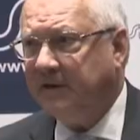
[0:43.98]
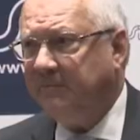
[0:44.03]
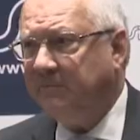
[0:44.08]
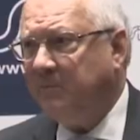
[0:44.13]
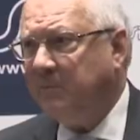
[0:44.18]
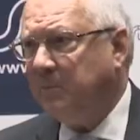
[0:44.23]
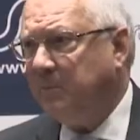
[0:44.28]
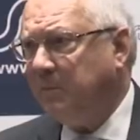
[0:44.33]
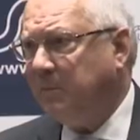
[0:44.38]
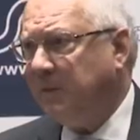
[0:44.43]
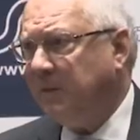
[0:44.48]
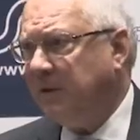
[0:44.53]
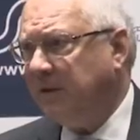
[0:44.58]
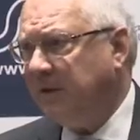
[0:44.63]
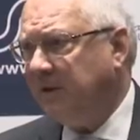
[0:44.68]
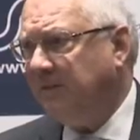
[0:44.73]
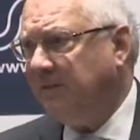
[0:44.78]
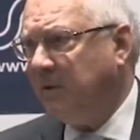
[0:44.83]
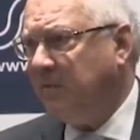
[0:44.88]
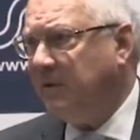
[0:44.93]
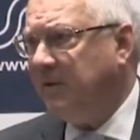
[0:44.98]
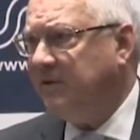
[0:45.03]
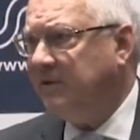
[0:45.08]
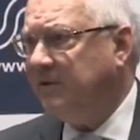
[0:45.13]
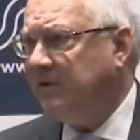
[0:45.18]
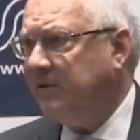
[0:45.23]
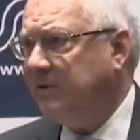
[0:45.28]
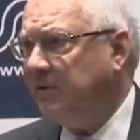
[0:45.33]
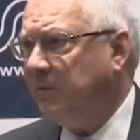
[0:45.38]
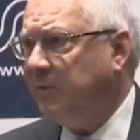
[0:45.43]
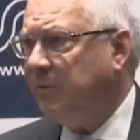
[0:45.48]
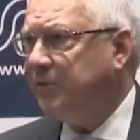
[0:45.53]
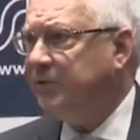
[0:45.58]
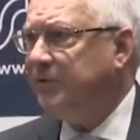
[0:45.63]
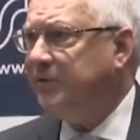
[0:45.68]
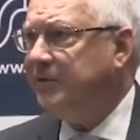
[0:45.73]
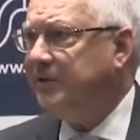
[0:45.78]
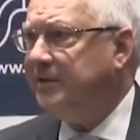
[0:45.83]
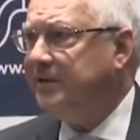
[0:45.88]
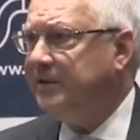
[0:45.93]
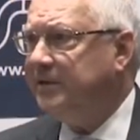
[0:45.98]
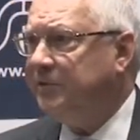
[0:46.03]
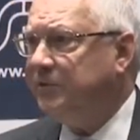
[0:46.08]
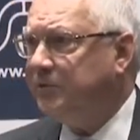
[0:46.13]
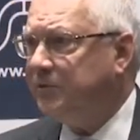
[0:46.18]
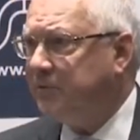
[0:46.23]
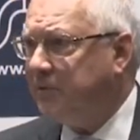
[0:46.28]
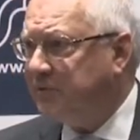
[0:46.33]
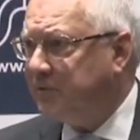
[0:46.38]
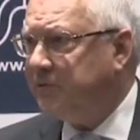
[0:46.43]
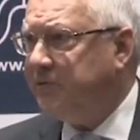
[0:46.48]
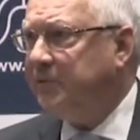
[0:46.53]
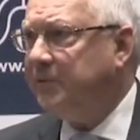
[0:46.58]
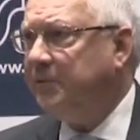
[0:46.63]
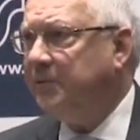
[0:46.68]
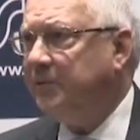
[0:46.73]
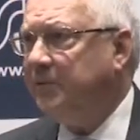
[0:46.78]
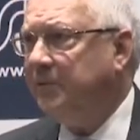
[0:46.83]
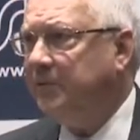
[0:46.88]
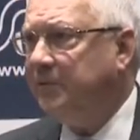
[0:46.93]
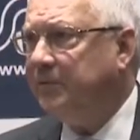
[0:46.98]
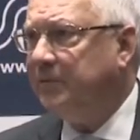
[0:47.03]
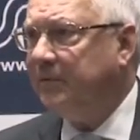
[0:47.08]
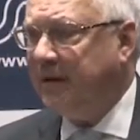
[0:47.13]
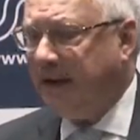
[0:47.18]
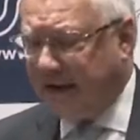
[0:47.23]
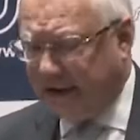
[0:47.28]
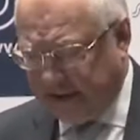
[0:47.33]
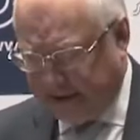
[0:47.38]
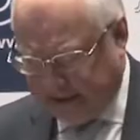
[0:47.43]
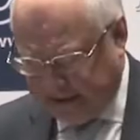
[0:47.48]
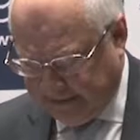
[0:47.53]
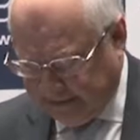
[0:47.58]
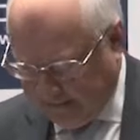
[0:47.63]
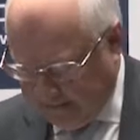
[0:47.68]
giving me the opportunity to talk to you tonight.